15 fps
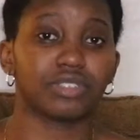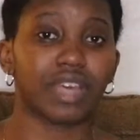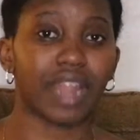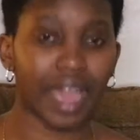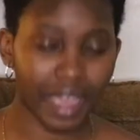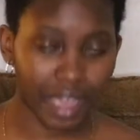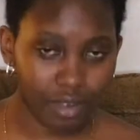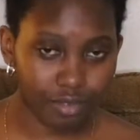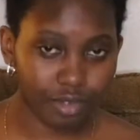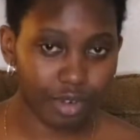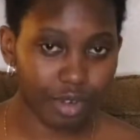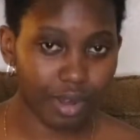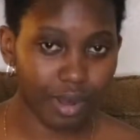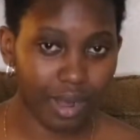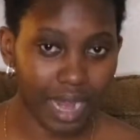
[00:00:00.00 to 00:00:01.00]
that I have
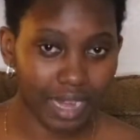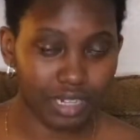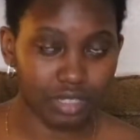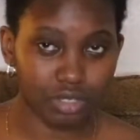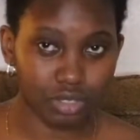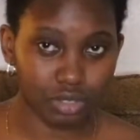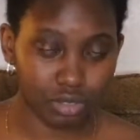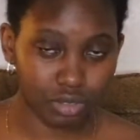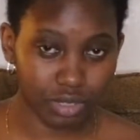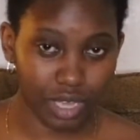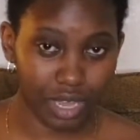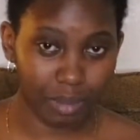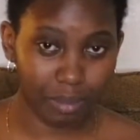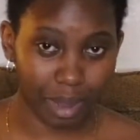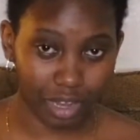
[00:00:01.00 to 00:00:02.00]
run into
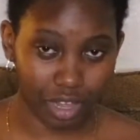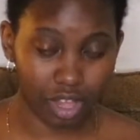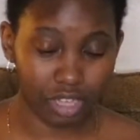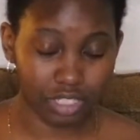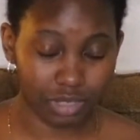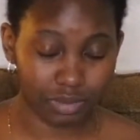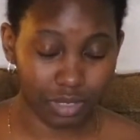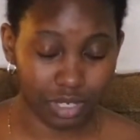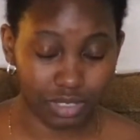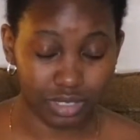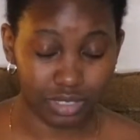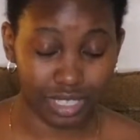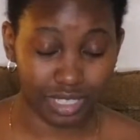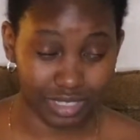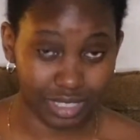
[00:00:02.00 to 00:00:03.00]
in my college experience,
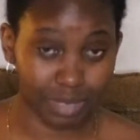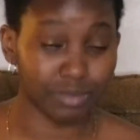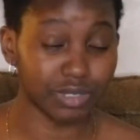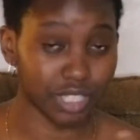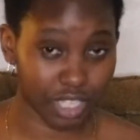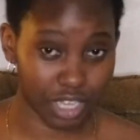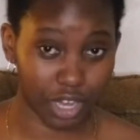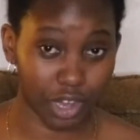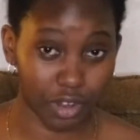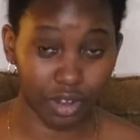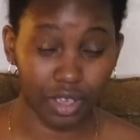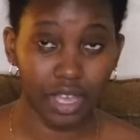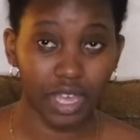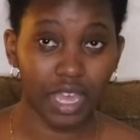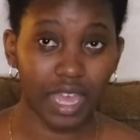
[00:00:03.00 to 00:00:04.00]
they seem to care,
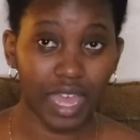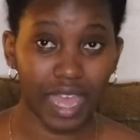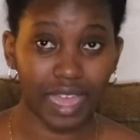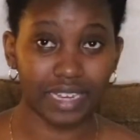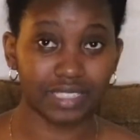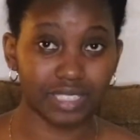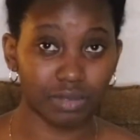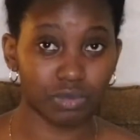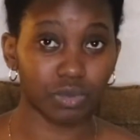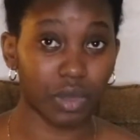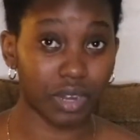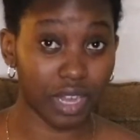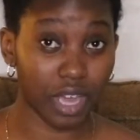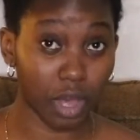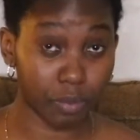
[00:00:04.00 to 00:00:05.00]
and they seem to
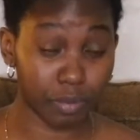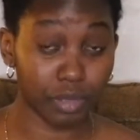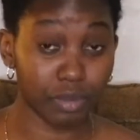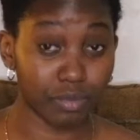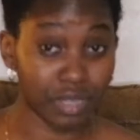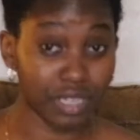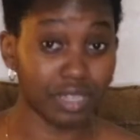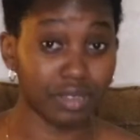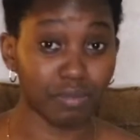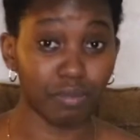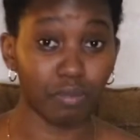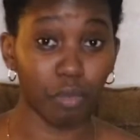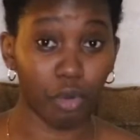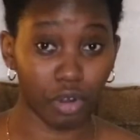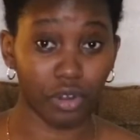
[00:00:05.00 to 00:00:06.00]
want to help you be
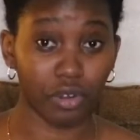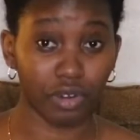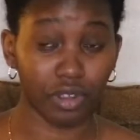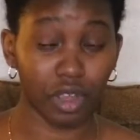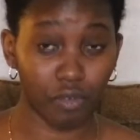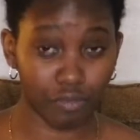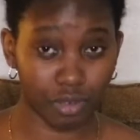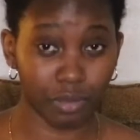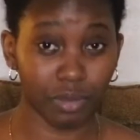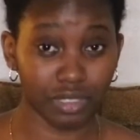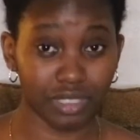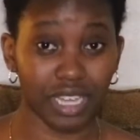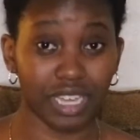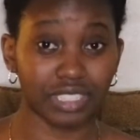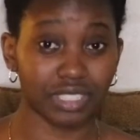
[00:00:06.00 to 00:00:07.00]
more comfortable
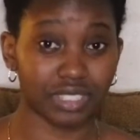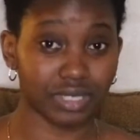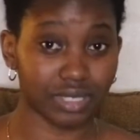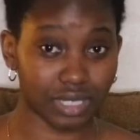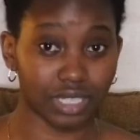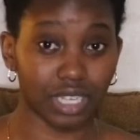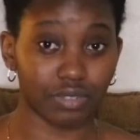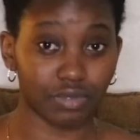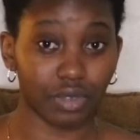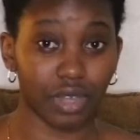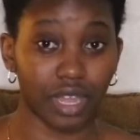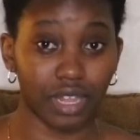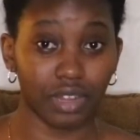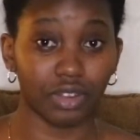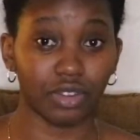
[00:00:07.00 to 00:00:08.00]
/ successful
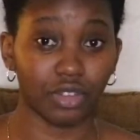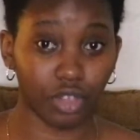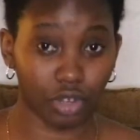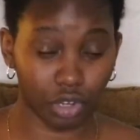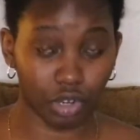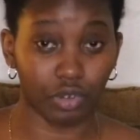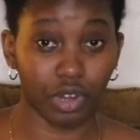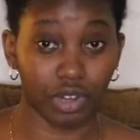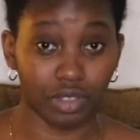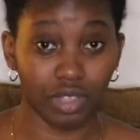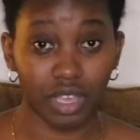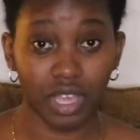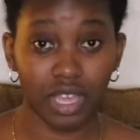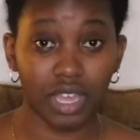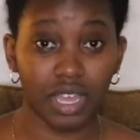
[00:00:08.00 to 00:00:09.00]
in the career,
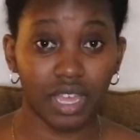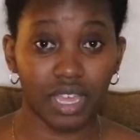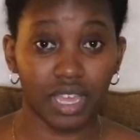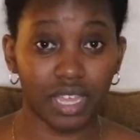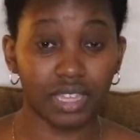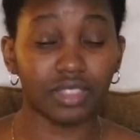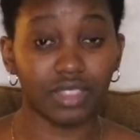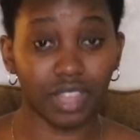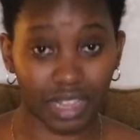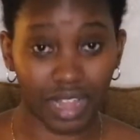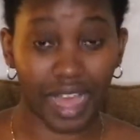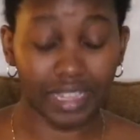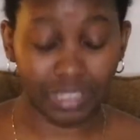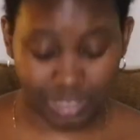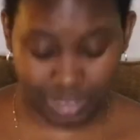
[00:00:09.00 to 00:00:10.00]
in the
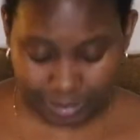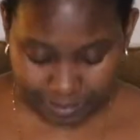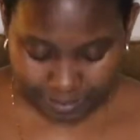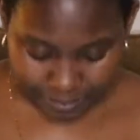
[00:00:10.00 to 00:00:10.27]
class.